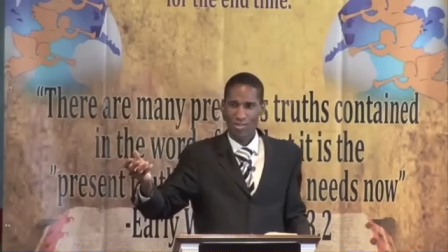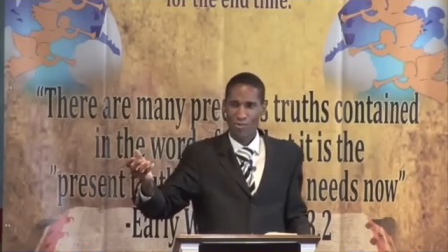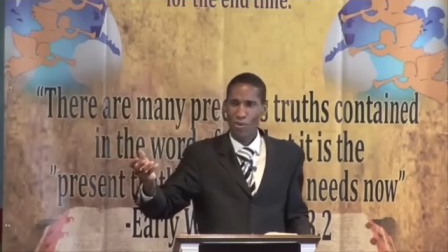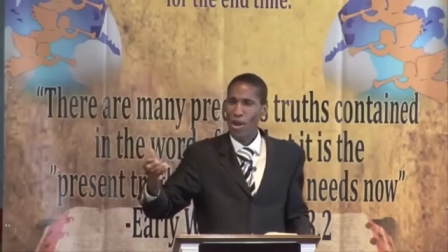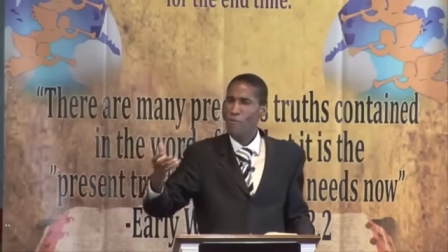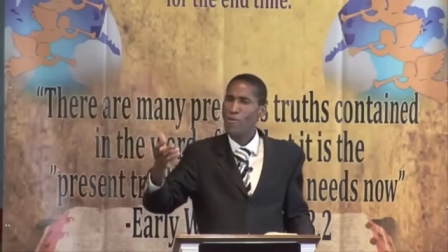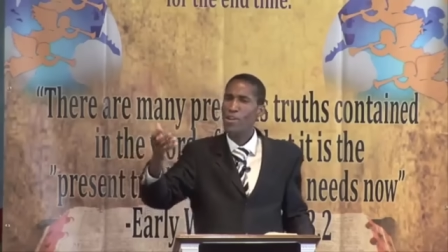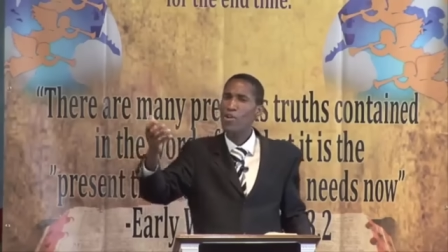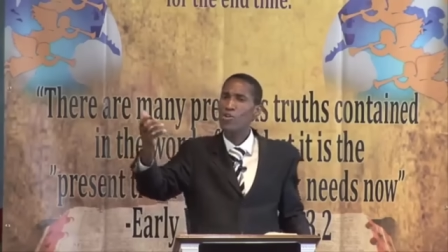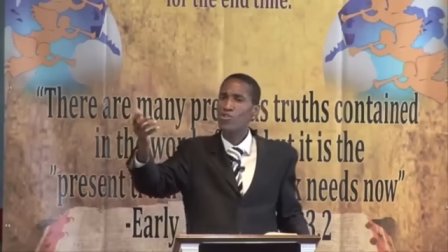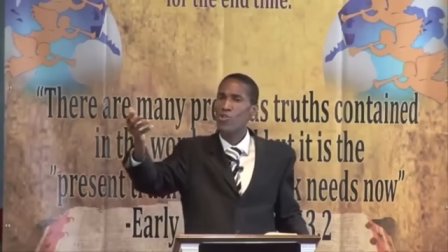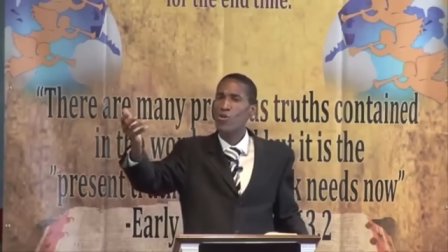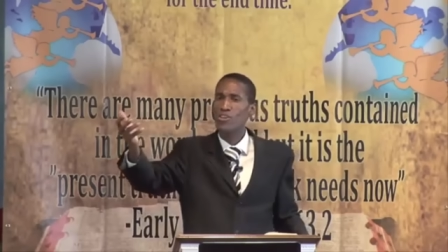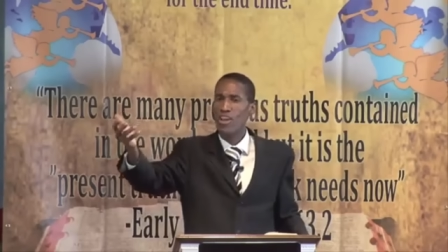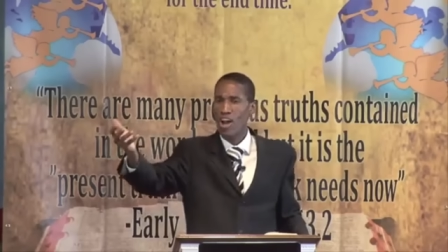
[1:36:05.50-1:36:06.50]
Why we look
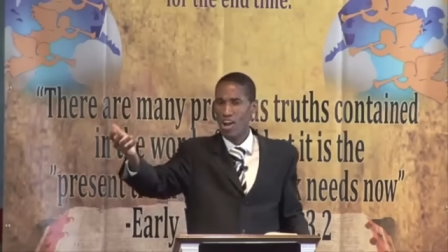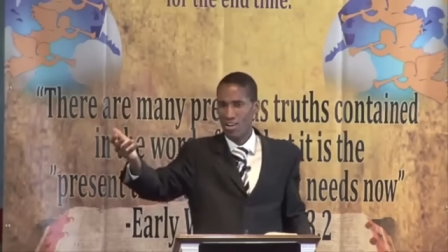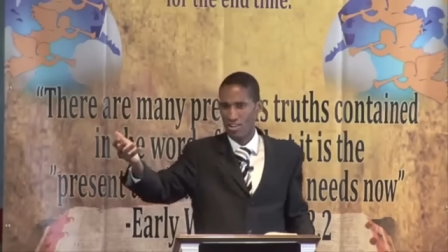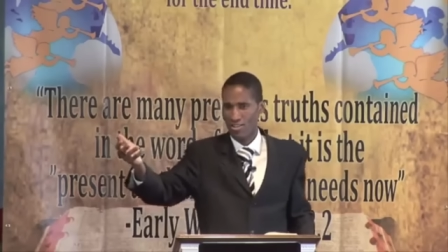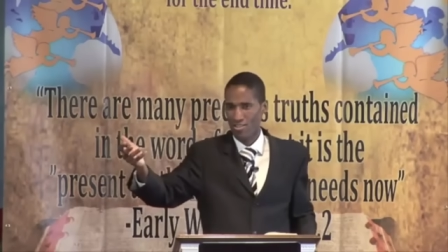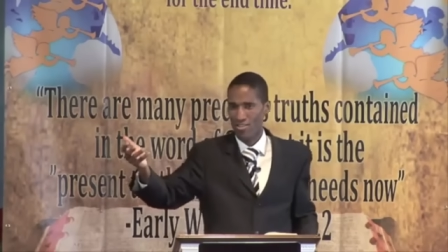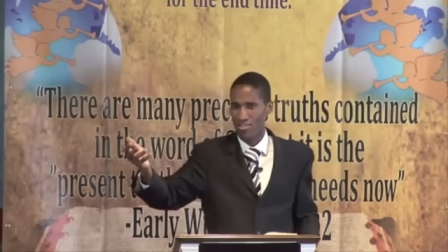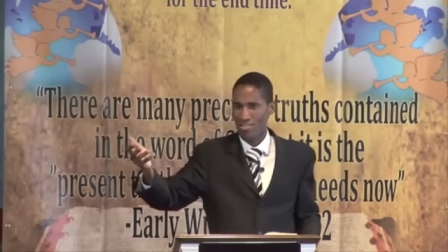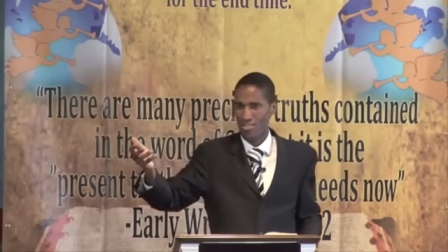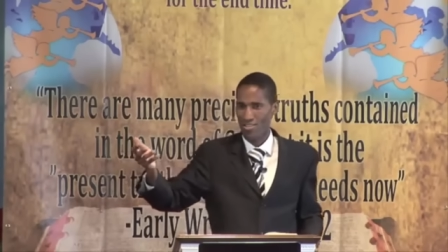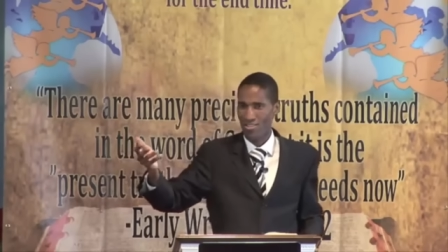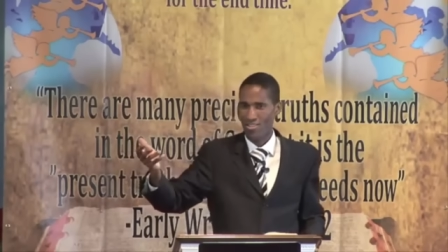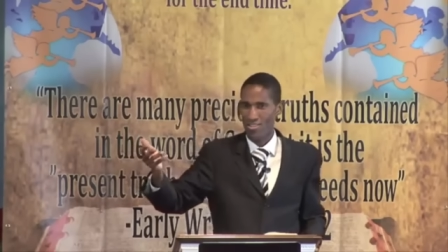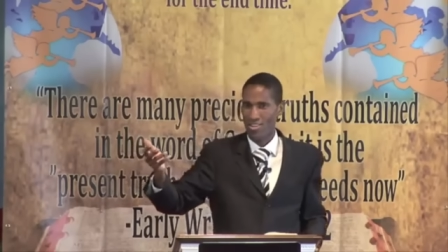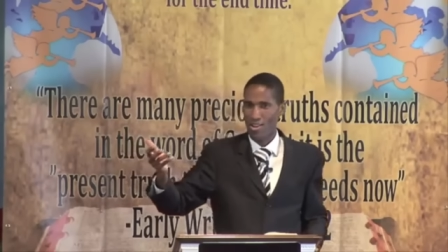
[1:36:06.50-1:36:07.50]
so young?
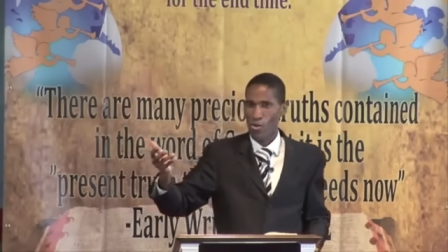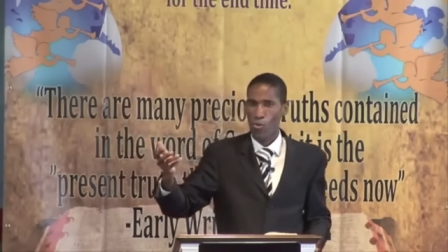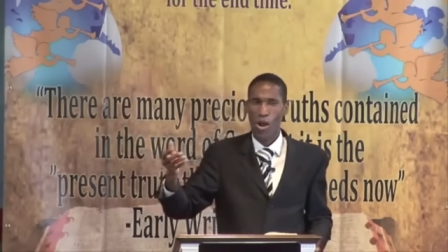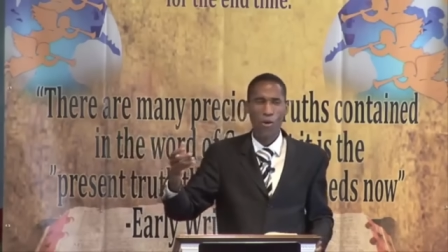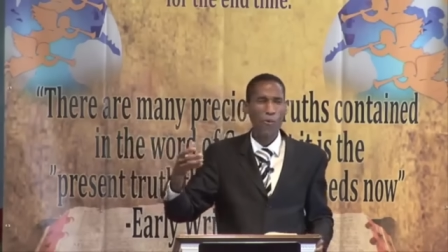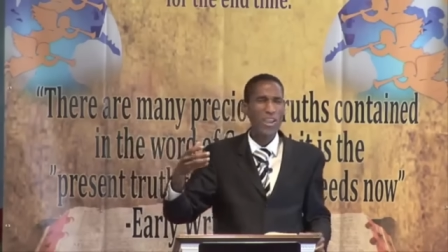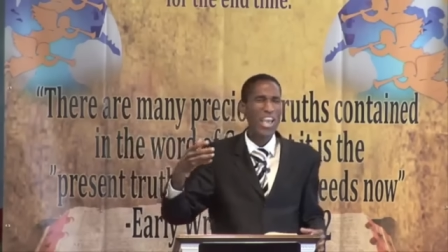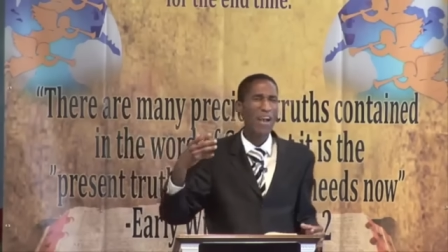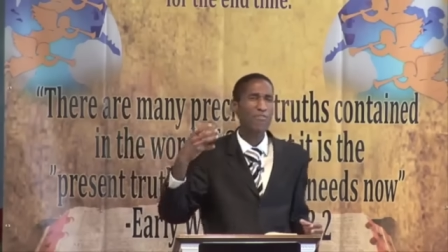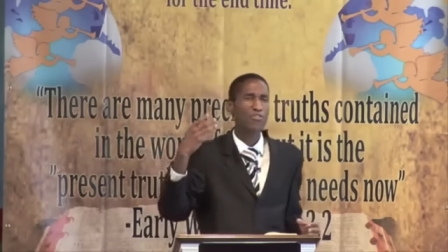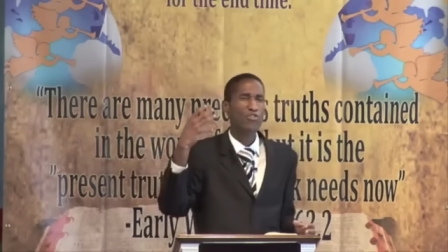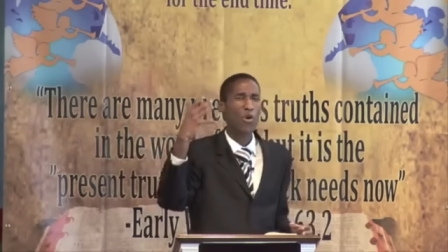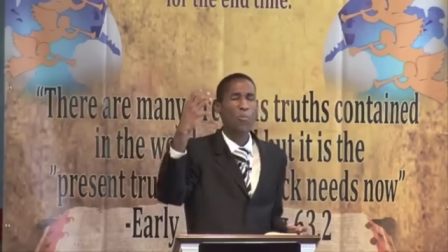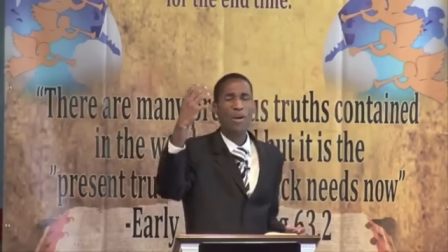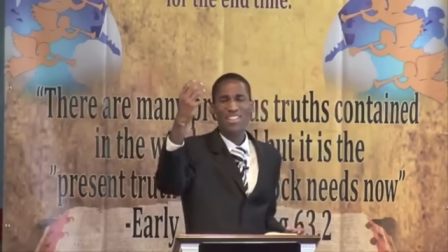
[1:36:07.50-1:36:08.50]
Why we have
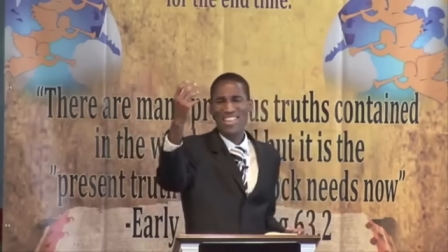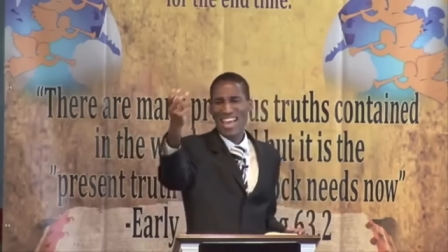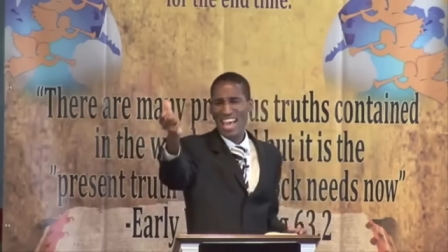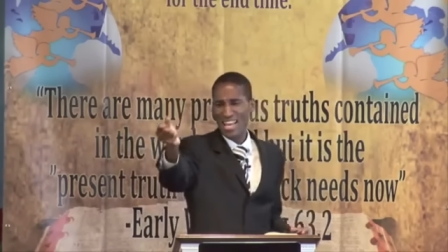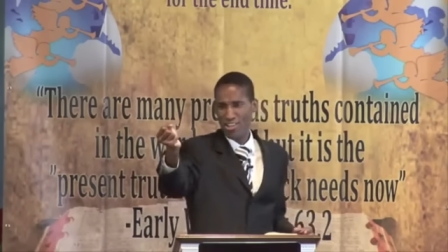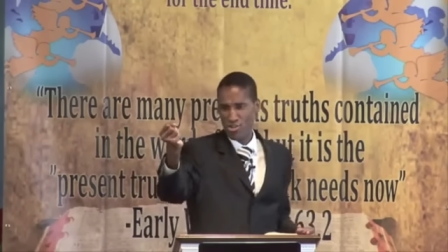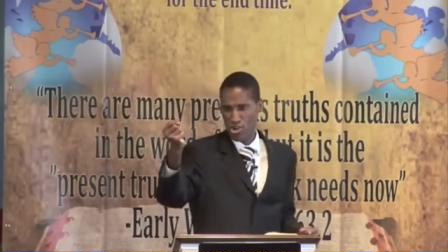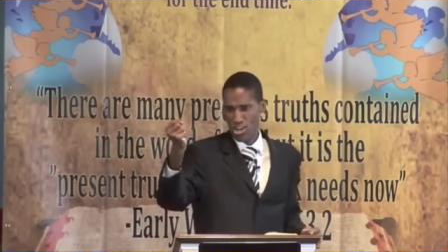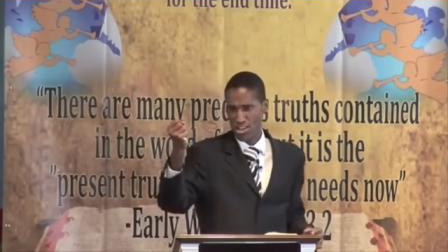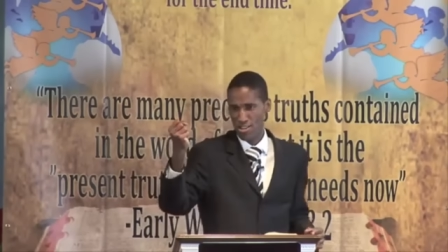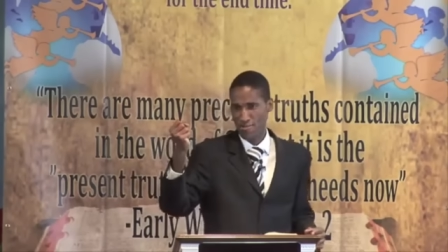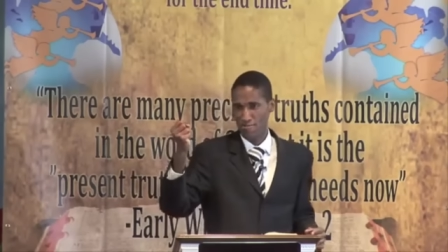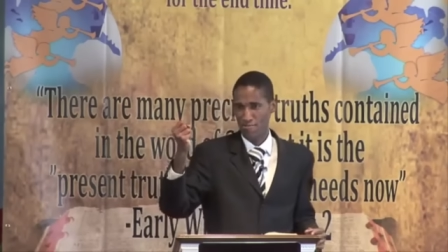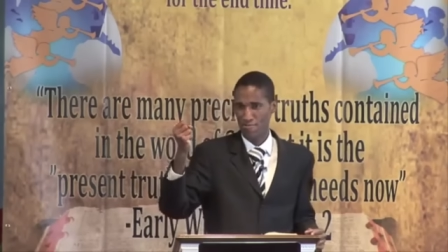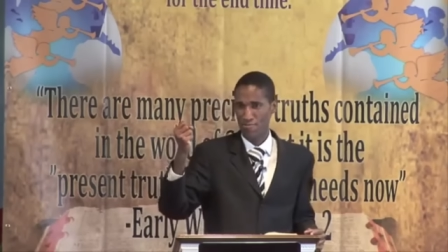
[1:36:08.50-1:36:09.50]
so much energy?